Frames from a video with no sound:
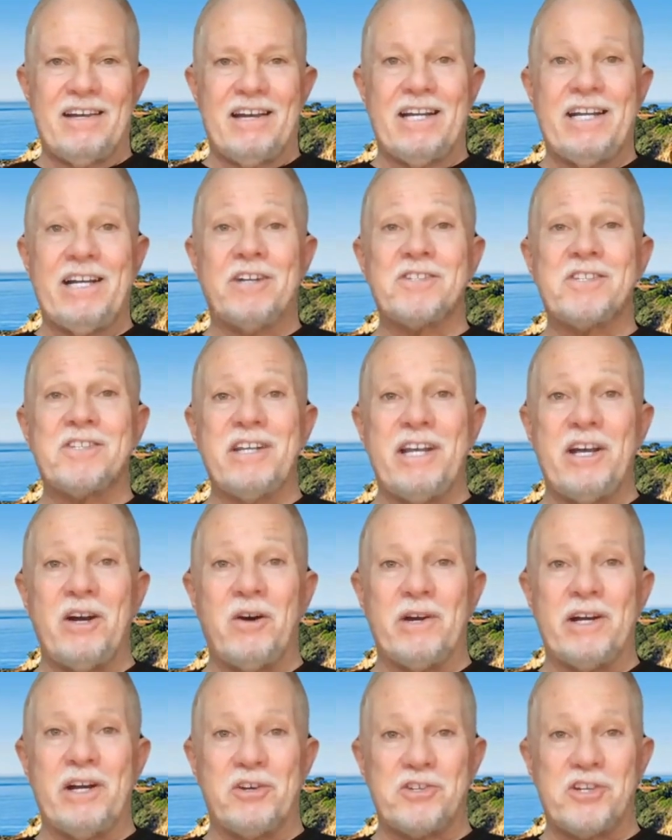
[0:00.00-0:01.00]
And here's the
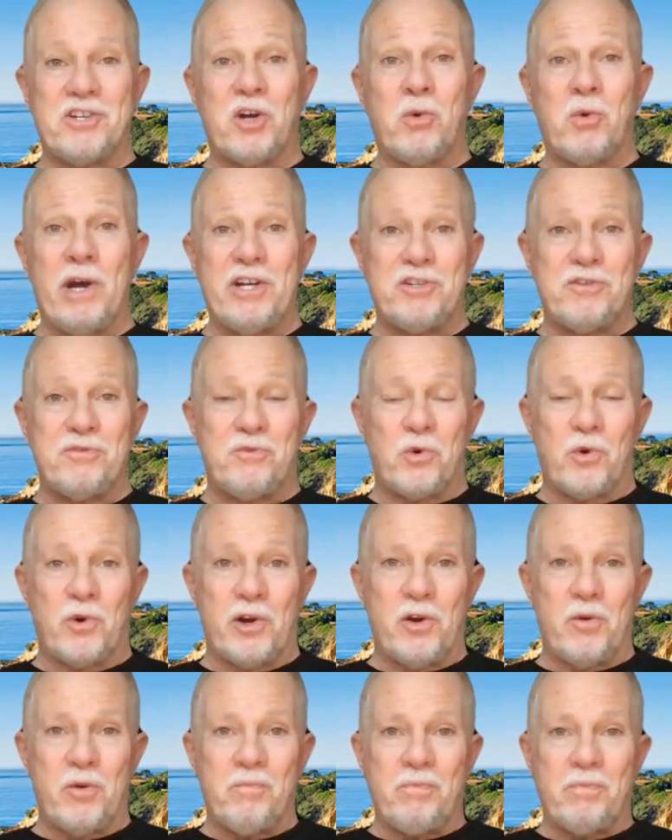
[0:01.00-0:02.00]
deal. Here's the equation for
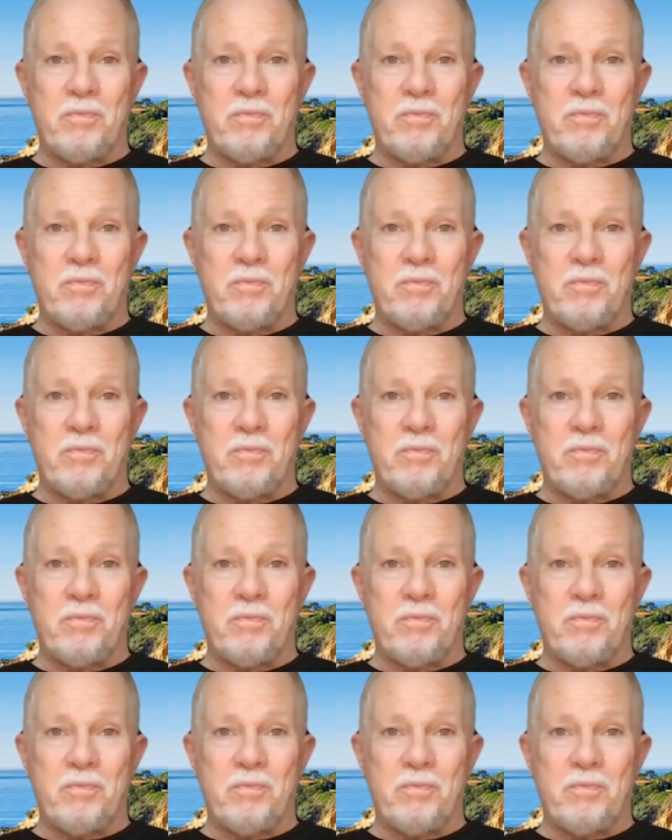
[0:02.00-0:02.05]
you.